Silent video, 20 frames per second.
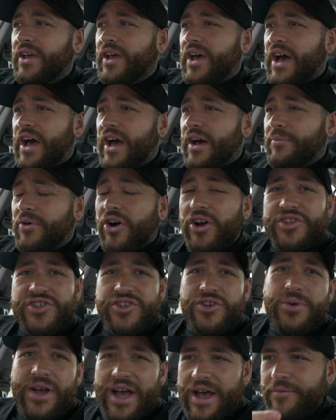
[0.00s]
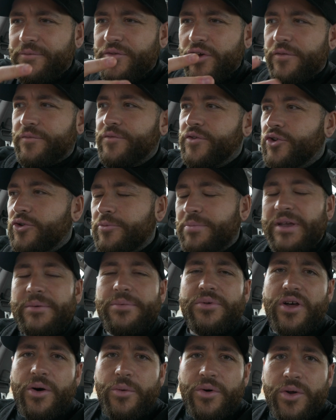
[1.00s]
I do have a few
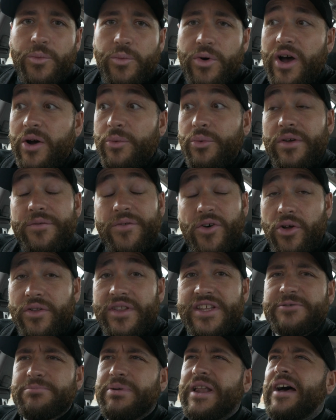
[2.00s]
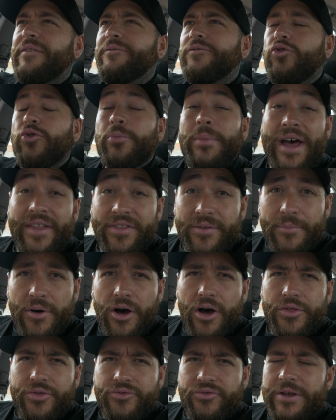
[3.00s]
people that I want to work with on this platform and the
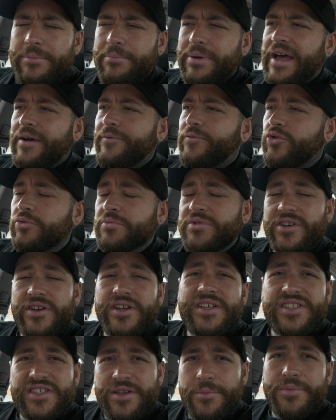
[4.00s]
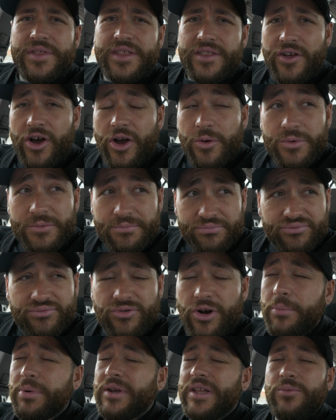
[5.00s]
Mark III platform, so it's something that I would
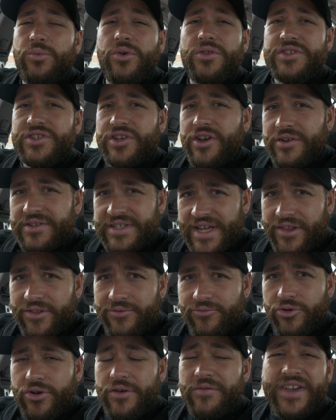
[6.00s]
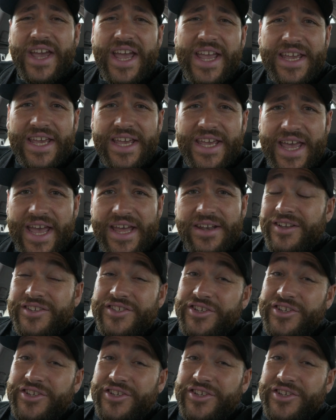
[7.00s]
probably want to go down the route of getting again.